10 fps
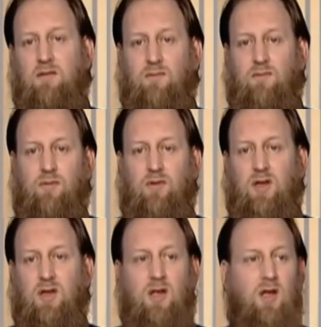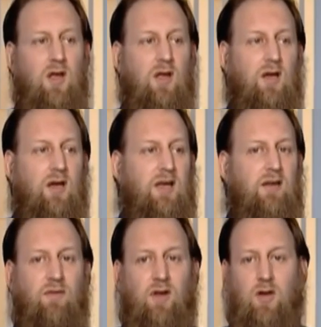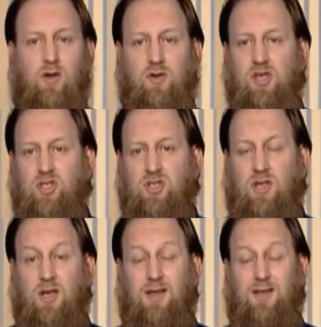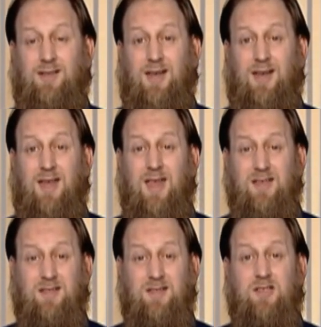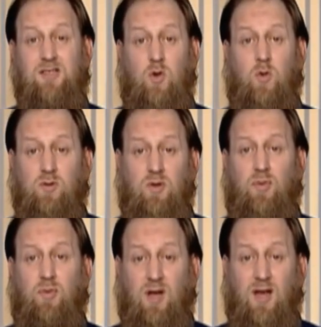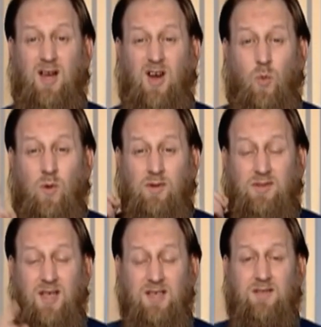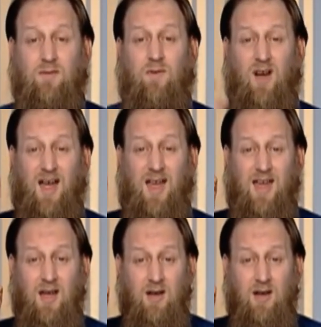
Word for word: every living creature that hears this call to prayer will testify